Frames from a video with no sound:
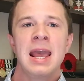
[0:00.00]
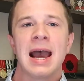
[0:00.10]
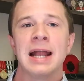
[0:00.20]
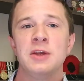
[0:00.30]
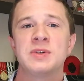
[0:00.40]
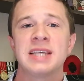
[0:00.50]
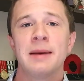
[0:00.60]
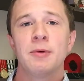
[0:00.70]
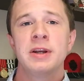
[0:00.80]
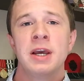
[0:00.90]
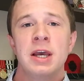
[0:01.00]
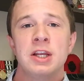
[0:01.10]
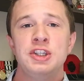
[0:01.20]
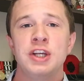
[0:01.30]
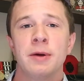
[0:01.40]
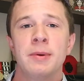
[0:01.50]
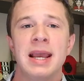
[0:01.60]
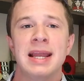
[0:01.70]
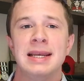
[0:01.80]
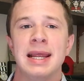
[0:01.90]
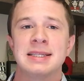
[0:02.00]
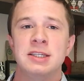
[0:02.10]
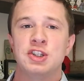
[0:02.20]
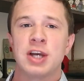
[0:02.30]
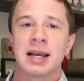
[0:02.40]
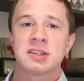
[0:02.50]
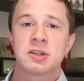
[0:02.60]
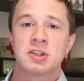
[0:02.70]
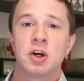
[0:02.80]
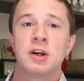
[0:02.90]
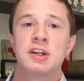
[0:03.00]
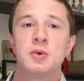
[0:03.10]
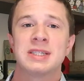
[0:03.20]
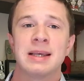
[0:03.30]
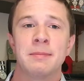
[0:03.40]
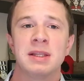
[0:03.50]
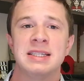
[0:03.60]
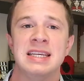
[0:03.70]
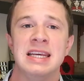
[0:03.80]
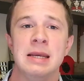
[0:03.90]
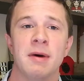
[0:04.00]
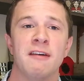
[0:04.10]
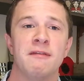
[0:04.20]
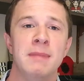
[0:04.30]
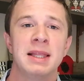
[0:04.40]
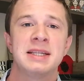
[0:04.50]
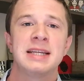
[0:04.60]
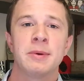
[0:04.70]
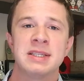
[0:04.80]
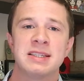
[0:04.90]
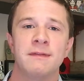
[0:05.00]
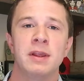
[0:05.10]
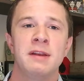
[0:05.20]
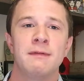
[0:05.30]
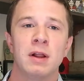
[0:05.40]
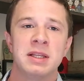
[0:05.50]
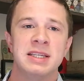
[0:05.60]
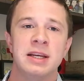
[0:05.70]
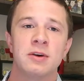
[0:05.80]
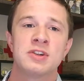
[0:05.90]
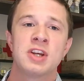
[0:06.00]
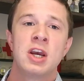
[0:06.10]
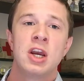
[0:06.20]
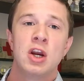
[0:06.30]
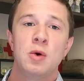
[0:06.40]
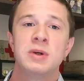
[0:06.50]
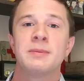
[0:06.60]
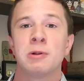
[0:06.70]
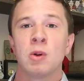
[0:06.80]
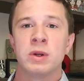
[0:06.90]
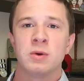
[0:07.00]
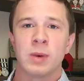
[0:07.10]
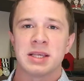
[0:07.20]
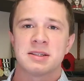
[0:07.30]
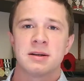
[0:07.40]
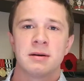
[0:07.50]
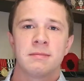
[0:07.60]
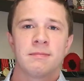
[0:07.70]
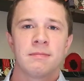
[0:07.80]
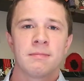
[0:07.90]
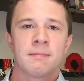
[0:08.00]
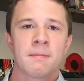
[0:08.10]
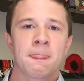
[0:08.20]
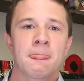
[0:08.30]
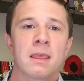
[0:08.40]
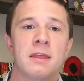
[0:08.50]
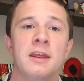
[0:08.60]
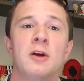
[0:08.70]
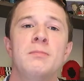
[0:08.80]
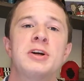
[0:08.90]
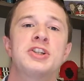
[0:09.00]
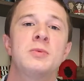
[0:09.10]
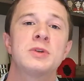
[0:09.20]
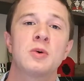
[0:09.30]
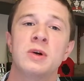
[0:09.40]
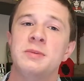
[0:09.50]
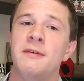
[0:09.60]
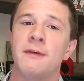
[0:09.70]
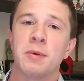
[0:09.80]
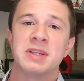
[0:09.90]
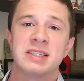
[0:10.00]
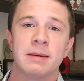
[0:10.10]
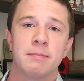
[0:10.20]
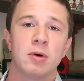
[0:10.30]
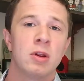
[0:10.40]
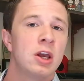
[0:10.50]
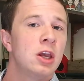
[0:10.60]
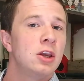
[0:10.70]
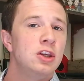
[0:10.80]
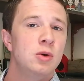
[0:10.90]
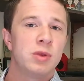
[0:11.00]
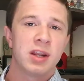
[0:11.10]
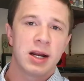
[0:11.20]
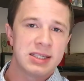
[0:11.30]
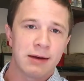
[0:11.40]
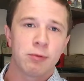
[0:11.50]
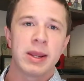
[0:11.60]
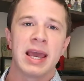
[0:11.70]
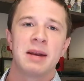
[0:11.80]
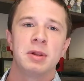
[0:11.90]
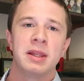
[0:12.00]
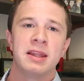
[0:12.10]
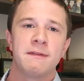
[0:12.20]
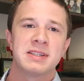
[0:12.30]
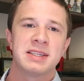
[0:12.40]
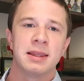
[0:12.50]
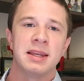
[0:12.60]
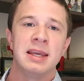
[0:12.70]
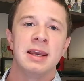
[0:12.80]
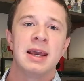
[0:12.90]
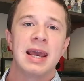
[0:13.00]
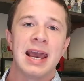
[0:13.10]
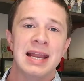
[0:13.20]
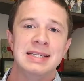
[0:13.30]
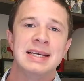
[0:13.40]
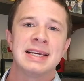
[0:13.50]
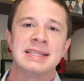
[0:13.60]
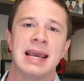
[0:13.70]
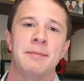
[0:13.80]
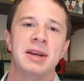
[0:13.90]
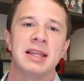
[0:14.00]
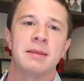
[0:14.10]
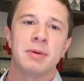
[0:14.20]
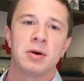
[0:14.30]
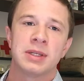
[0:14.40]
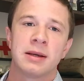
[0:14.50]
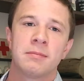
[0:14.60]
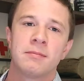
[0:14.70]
At USAMRIID, Jerry and Nancy Jacks started to assemble a team of military and civilian volunteers who would deploy to Reston. Their mission was going to be very simple: euthanize every animal in the facility and decontaminate the building.